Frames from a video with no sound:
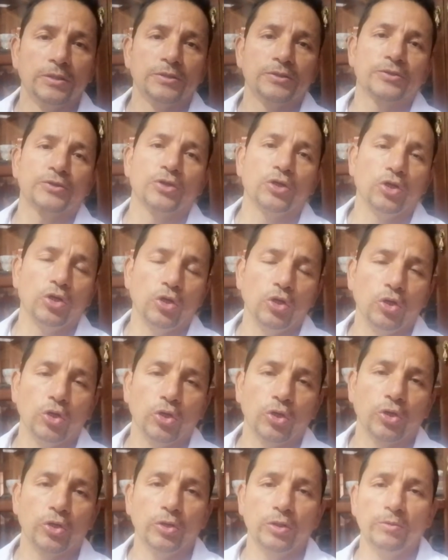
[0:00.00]
So,
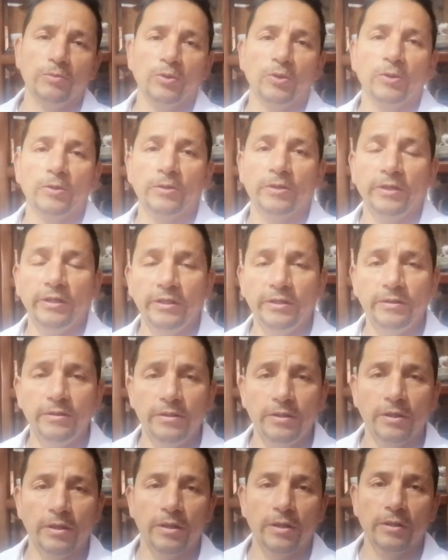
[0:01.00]
good
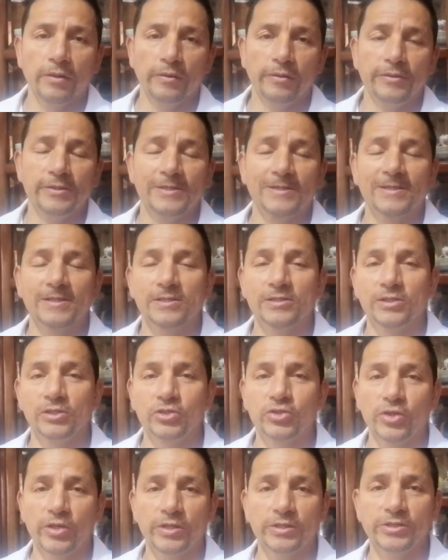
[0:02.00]
morning. This is
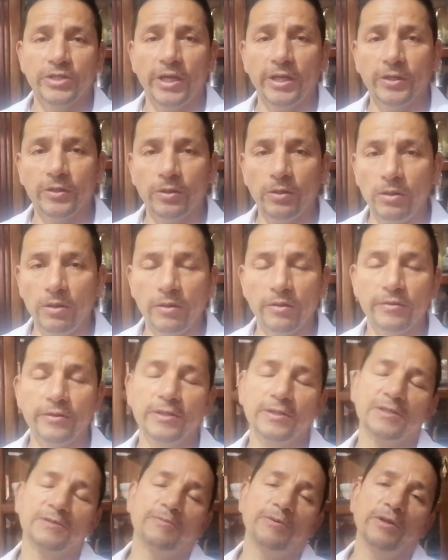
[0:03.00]
teacher Jacob.
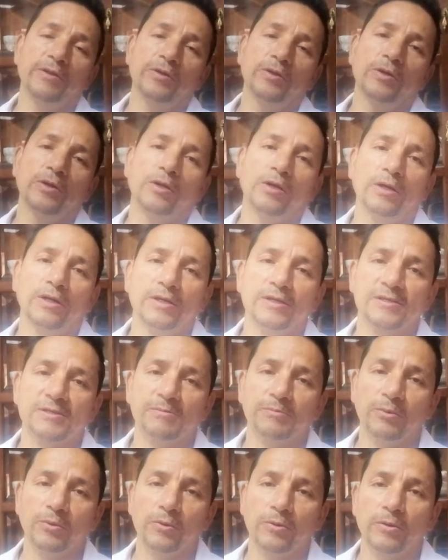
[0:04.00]
This video is
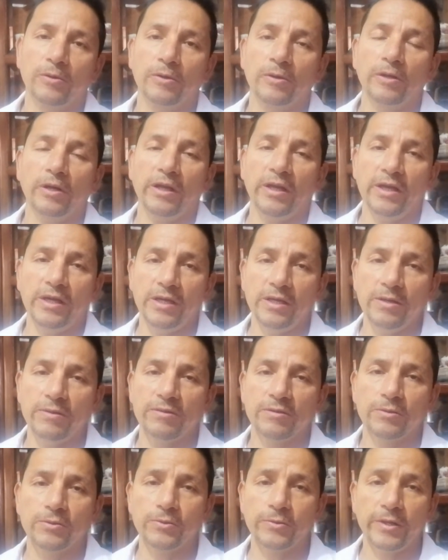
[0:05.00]
for
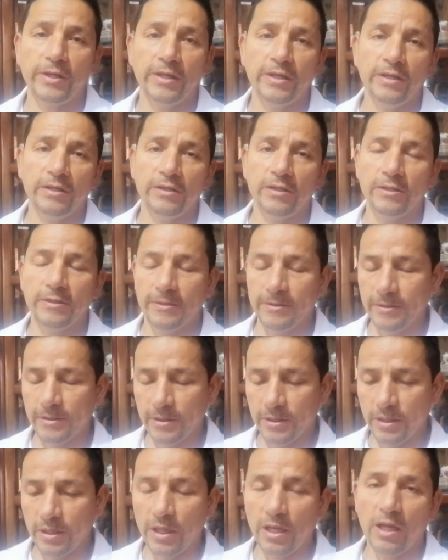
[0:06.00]
8th grade
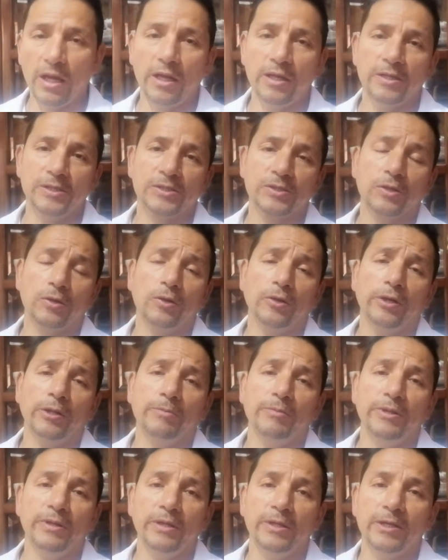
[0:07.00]
and it's gonna
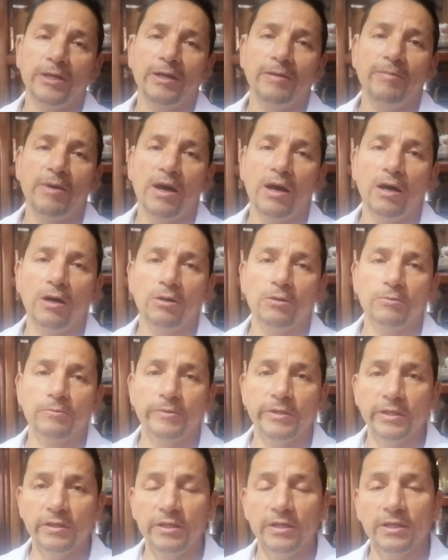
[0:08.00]
be about
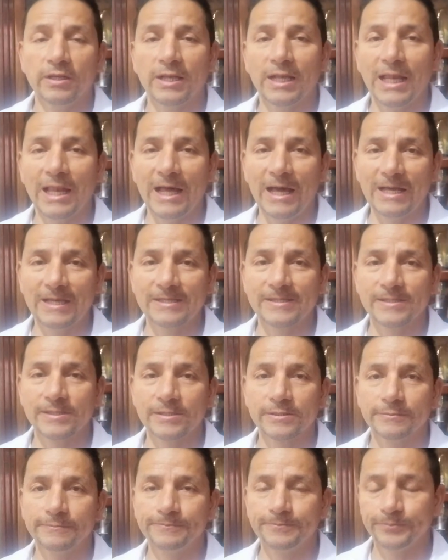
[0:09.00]
reading
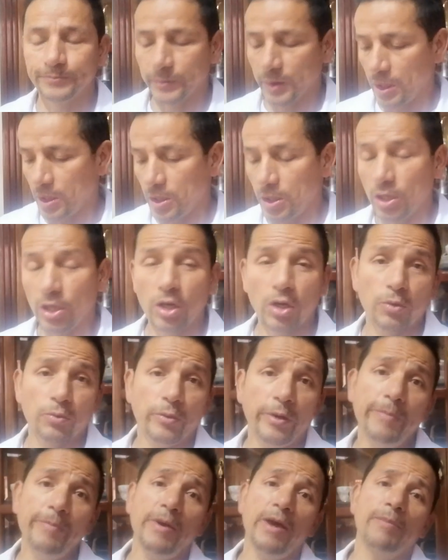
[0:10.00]
class.
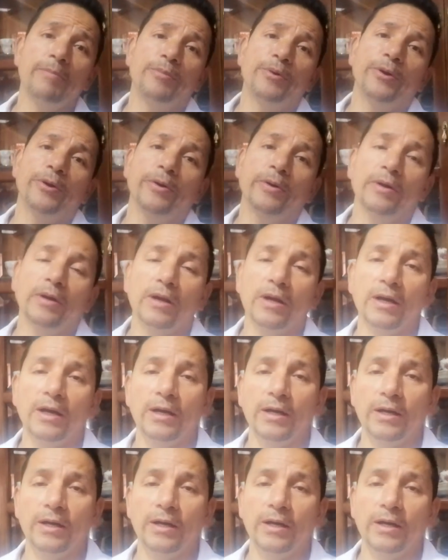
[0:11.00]
Remember,